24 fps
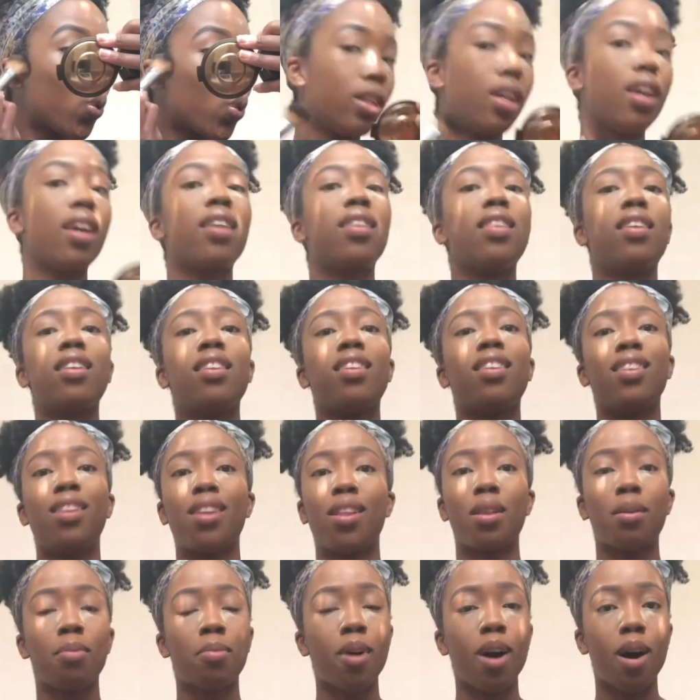See, and then
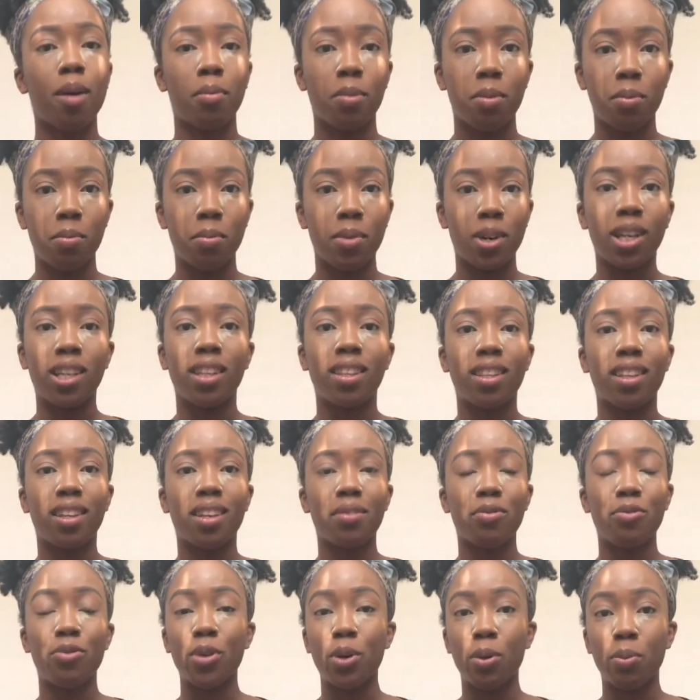another problem with
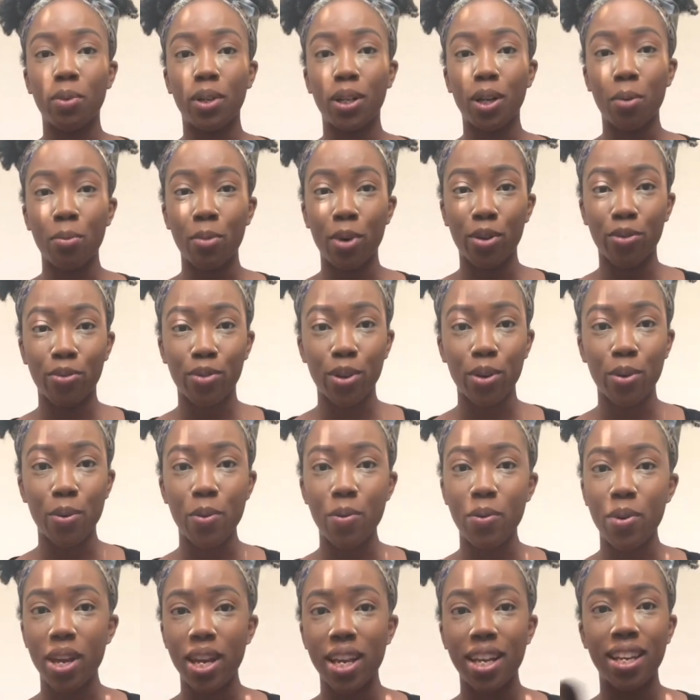filming on my
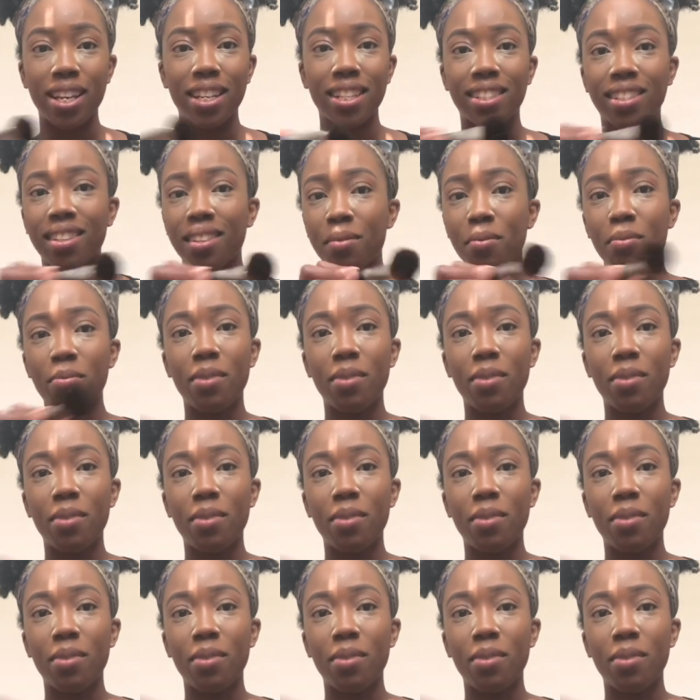phone is